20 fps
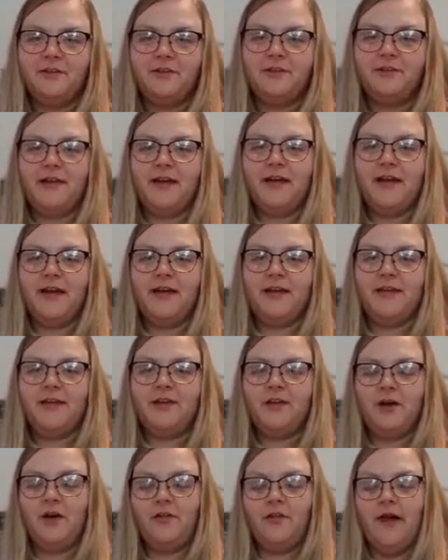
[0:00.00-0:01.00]
Yeah, look
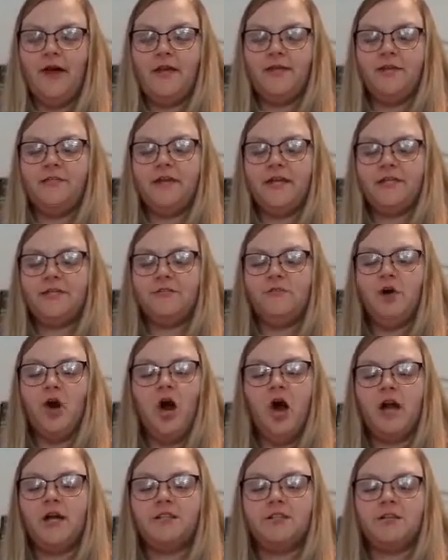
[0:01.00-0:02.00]
at all that. Let me get some
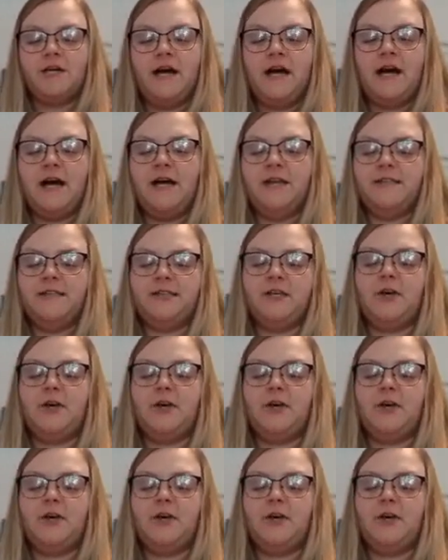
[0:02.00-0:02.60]
hearts, guys.